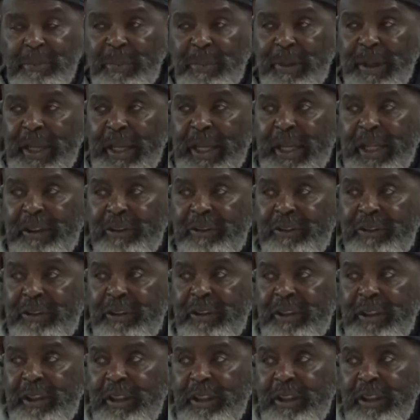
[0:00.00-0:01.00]
past
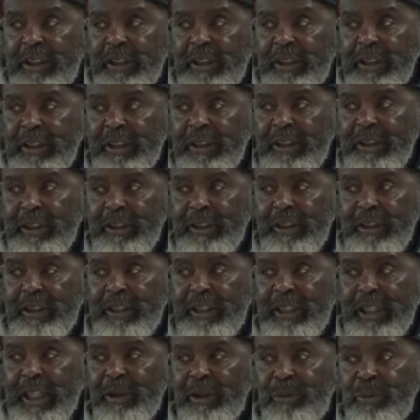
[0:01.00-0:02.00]

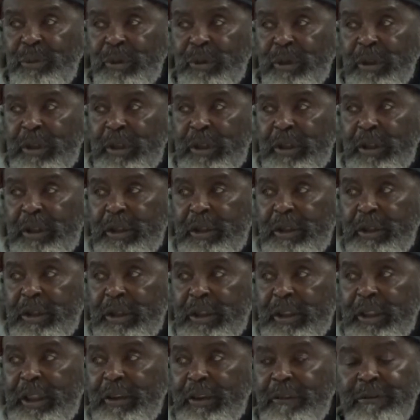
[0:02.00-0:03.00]
that would
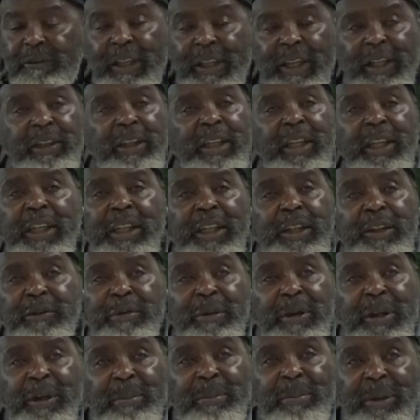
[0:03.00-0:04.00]
give that any
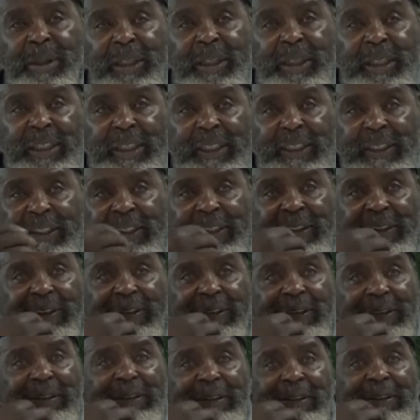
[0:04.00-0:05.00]
credibility.
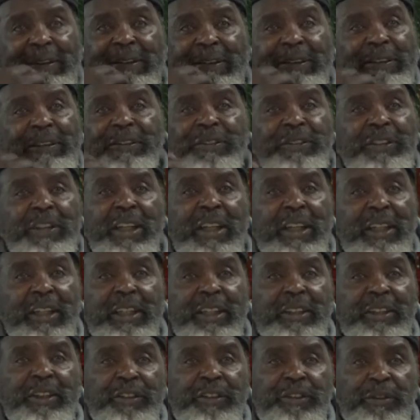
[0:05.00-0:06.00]
It just none.
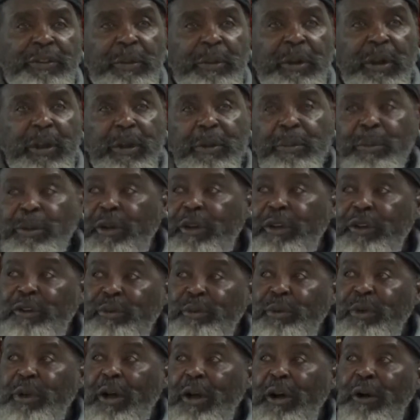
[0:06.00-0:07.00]
It just, because
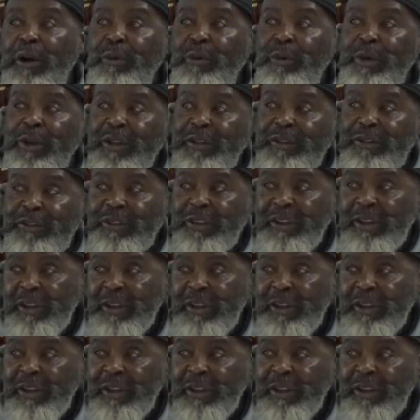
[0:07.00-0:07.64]
we're always,